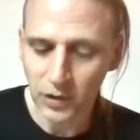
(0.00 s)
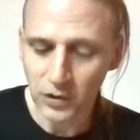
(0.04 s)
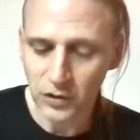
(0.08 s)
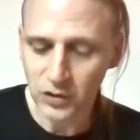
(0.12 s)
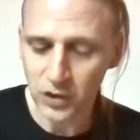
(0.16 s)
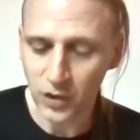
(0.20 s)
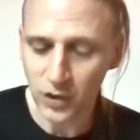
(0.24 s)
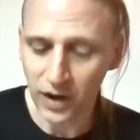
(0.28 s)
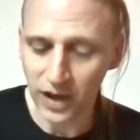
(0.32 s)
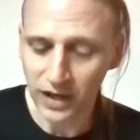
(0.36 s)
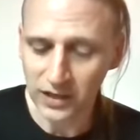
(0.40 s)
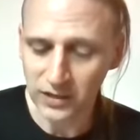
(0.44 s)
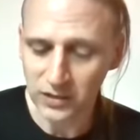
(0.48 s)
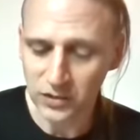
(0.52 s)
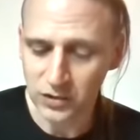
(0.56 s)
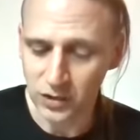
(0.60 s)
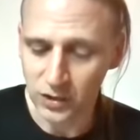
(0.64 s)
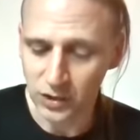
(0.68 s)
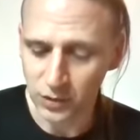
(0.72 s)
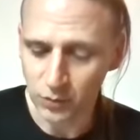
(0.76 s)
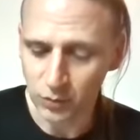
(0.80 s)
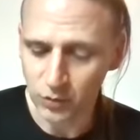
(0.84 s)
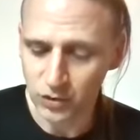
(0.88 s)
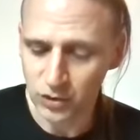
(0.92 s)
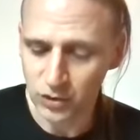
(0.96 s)
Sir
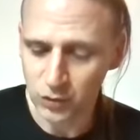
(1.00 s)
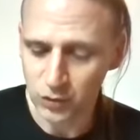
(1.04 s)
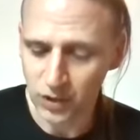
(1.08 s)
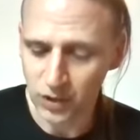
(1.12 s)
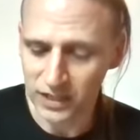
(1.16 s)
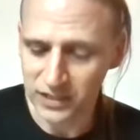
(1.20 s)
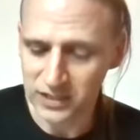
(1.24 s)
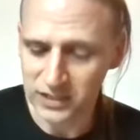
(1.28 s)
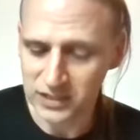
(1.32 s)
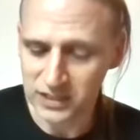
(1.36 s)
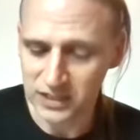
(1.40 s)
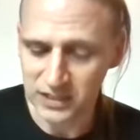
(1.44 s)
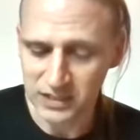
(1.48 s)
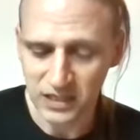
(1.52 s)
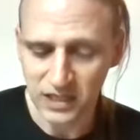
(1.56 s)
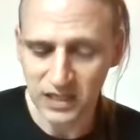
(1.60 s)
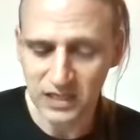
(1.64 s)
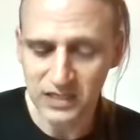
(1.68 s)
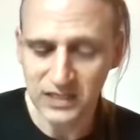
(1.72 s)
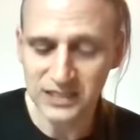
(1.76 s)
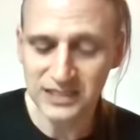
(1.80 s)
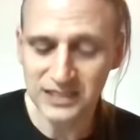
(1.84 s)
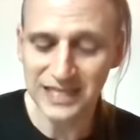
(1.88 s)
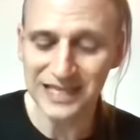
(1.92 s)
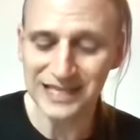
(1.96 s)
Ector was dressed in
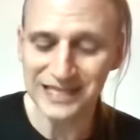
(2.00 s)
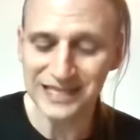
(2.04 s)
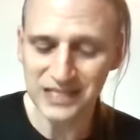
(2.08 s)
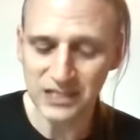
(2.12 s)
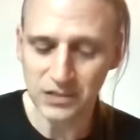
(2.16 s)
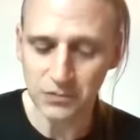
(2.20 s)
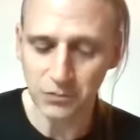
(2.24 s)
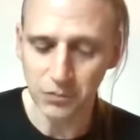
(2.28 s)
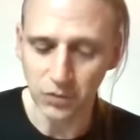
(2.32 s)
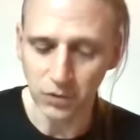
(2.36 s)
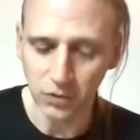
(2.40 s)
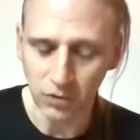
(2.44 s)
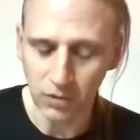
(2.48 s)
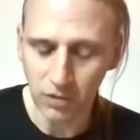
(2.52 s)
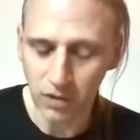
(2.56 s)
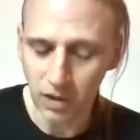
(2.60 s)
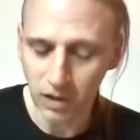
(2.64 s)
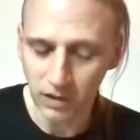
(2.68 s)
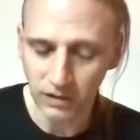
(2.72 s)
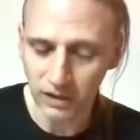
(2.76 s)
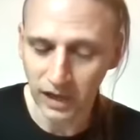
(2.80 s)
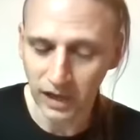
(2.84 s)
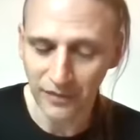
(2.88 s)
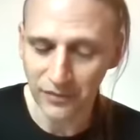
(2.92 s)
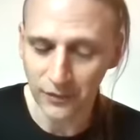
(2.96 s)
sensible
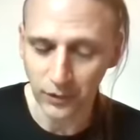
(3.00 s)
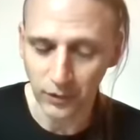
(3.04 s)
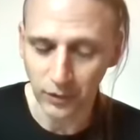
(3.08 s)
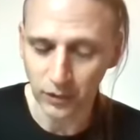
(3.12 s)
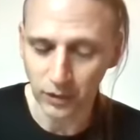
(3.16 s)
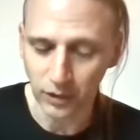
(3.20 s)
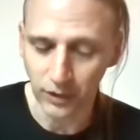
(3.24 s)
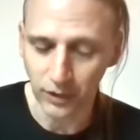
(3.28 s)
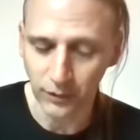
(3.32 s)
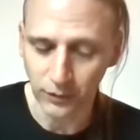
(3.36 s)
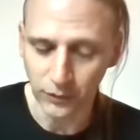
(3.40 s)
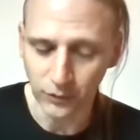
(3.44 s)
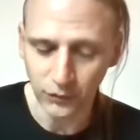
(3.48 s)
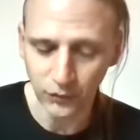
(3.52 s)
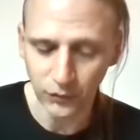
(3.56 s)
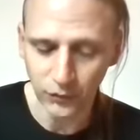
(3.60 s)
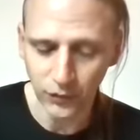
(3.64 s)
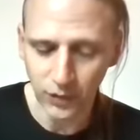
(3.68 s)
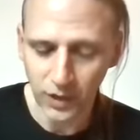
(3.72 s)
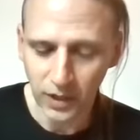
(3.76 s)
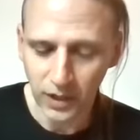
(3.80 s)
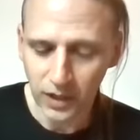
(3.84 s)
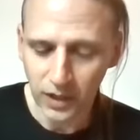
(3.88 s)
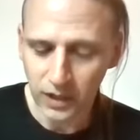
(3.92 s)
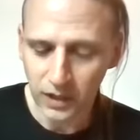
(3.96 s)
leather clothes.
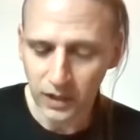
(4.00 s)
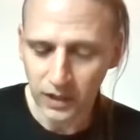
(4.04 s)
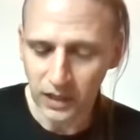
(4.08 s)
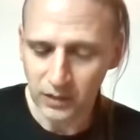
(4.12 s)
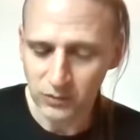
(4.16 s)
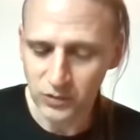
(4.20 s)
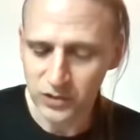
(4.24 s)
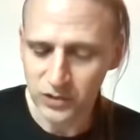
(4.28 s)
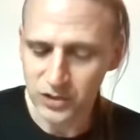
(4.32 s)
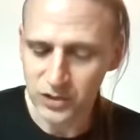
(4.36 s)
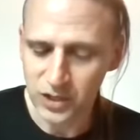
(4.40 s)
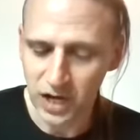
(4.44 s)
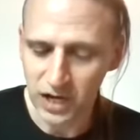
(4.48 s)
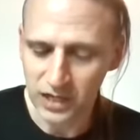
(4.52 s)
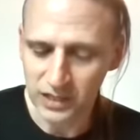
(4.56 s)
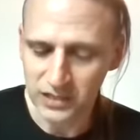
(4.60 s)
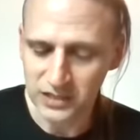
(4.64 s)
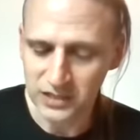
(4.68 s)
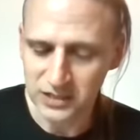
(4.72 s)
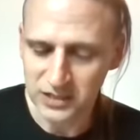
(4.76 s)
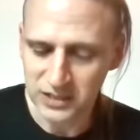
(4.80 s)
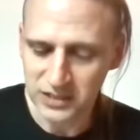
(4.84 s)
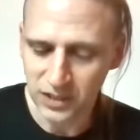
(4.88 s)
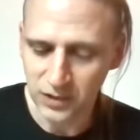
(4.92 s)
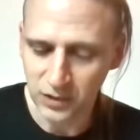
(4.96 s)
It was not
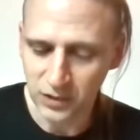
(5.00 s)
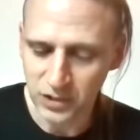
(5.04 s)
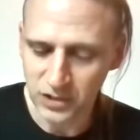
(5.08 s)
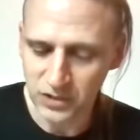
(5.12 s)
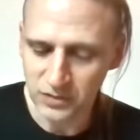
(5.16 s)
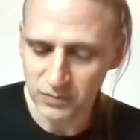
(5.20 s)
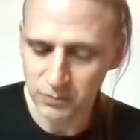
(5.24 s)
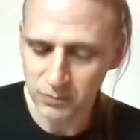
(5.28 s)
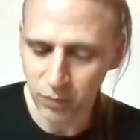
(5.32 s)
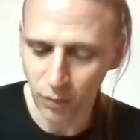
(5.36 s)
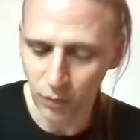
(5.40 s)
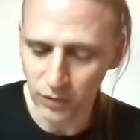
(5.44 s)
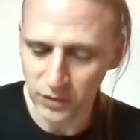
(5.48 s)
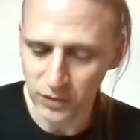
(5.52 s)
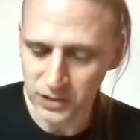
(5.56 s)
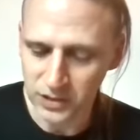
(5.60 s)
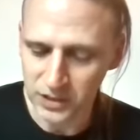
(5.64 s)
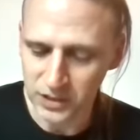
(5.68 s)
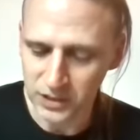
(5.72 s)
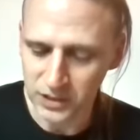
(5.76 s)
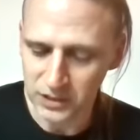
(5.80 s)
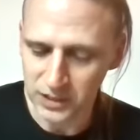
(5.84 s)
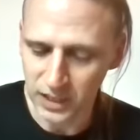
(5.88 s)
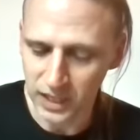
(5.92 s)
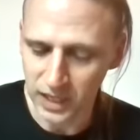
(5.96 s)
considered
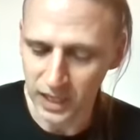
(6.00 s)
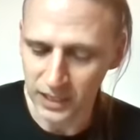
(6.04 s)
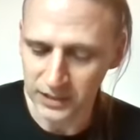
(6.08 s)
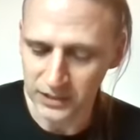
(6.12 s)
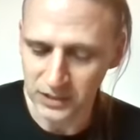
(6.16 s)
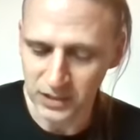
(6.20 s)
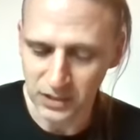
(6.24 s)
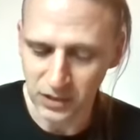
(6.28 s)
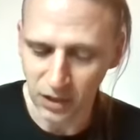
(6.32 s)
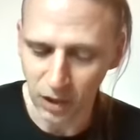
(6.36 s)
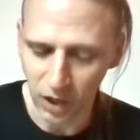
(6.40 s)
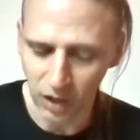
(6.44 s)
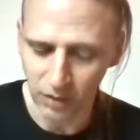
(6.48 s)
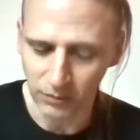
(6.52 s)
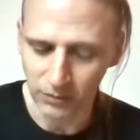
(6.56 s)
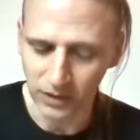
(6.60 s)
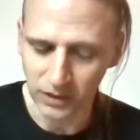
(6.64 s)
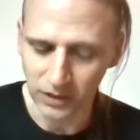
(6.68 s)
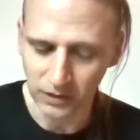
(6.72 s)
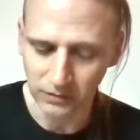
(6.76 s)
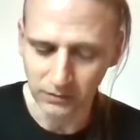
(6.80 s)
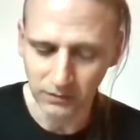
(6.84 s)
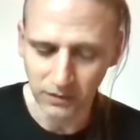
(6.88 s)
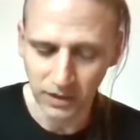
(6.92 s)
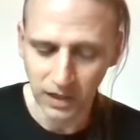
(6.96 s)
sporting to hunt in
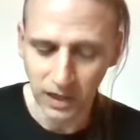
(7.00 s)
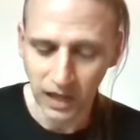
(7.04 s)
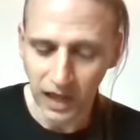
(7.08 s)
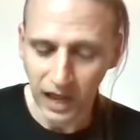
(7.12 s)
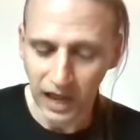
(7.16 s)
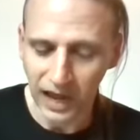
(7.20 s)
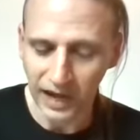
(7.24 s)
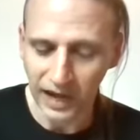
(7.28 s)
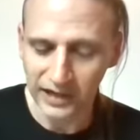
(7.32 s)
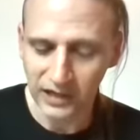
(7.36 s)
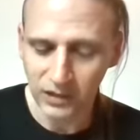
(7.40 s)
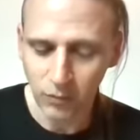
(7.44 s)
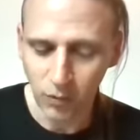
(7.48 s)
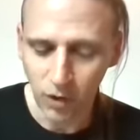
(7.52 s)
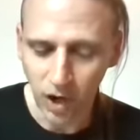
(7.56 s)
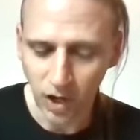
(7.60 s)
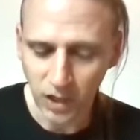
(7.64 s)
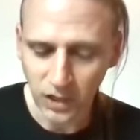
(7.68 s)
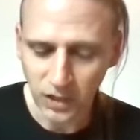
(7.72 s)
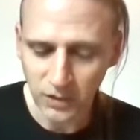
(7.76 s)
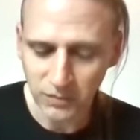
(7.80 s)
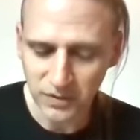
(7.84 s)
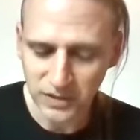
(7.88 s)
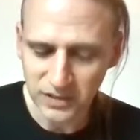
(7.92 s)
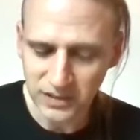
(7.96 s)
armor, and he
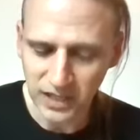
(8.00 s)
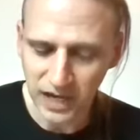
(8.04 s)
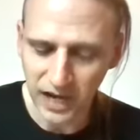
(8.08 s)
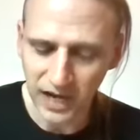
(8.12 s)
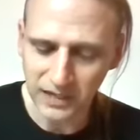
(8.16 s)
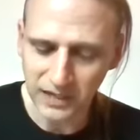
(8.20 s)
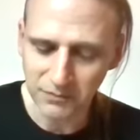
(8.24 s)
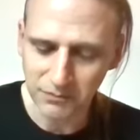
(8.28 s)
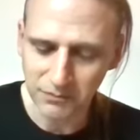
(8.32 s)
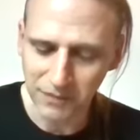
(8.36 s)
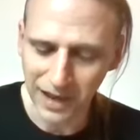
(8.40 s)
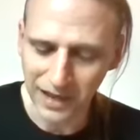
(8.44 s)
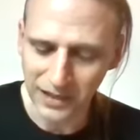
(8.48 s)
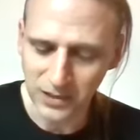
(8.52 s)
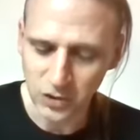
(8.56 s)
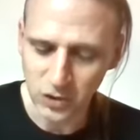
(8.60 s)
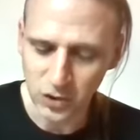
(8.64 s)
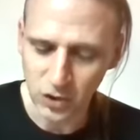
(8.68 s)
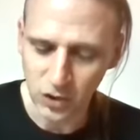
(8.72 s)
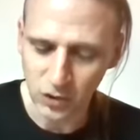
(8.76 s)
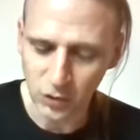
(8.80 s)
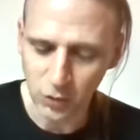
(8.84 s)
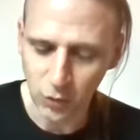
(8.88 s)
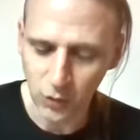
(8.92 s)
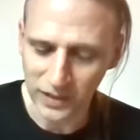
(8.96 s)
walked beside
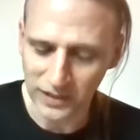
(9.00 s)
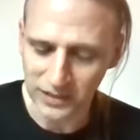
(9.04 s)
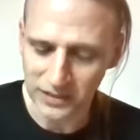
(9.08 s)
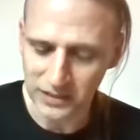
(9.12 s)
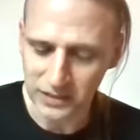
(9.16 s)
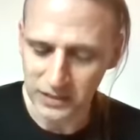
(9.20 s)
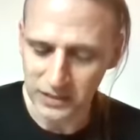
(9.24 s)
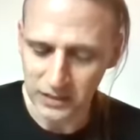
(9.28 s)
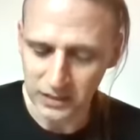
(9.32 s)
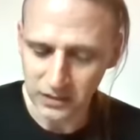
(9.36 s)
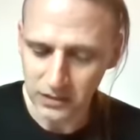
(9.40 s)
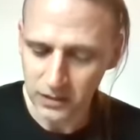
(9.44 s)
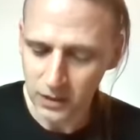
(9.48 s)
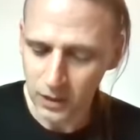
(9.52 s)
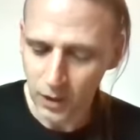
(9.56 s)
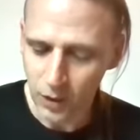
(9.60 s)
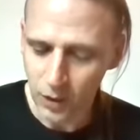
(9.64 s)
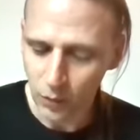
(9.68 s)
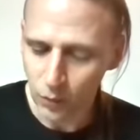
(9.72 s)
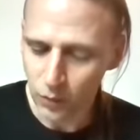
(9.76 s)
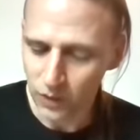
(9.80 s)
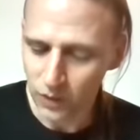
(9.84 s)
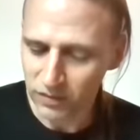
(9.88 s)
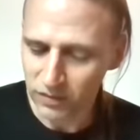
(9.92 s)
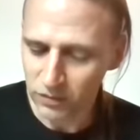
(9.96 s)
Master Twitty
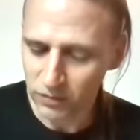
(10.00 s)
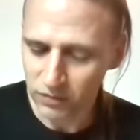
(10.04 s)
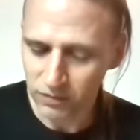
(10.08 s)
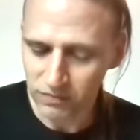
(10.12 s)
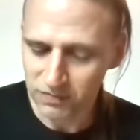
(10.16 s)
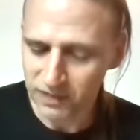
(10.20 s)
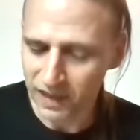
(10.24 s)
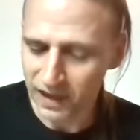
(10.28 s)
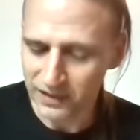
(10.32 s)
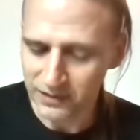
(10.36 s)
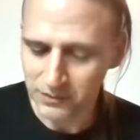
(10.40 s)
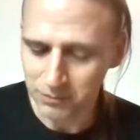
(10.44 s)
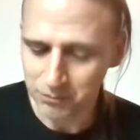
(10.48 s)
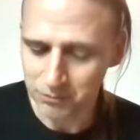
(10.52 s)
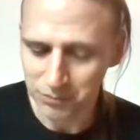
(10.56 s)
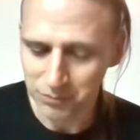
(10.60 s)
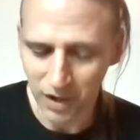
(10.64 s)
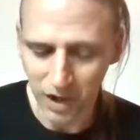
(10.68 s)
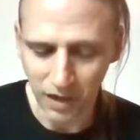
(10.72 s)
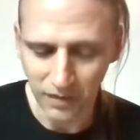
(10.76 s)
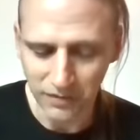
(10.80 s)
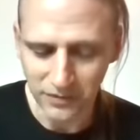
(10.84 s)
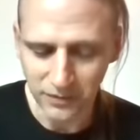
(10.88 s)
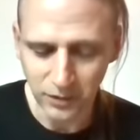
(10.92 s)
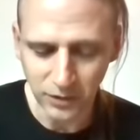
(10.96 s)
with that
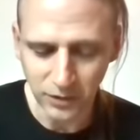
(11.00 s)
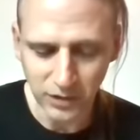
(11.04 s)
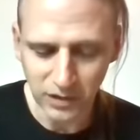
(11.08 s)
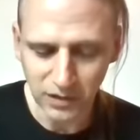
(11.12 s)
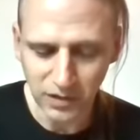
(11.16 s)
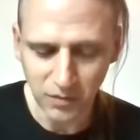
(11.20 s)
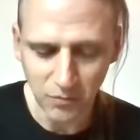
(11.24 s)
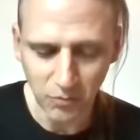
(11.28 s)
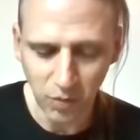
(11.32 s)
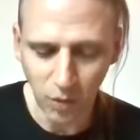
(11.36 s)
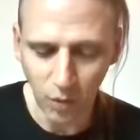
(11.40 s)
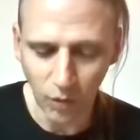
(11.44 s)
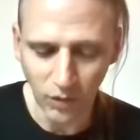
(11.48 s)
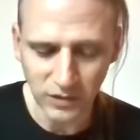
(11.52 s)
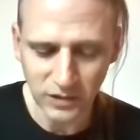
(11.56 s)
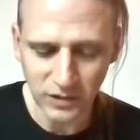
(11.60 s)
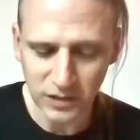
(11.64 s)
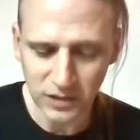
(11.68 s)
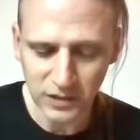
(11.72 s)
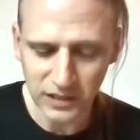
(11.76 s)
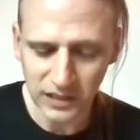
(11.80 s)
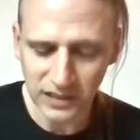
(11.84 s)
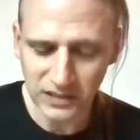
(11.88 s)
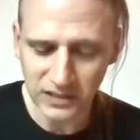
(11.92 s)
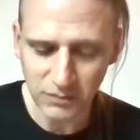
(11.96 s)
bothered and
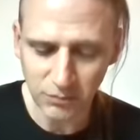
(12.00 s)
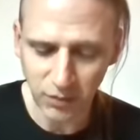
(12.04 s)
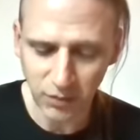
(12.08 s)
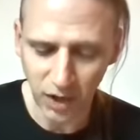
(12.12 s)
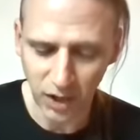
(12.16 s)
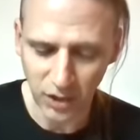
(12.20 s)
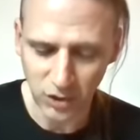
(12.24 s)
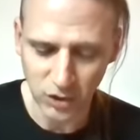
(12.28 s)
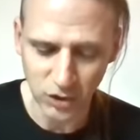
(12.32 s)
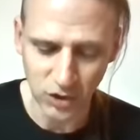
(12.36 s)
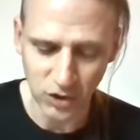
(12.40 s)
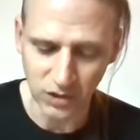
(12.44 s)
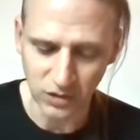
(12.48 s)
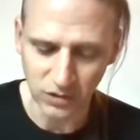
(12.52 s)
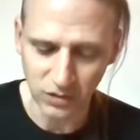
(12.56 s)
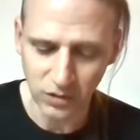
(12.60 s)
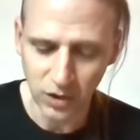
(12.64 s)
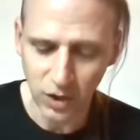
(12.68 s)
important expression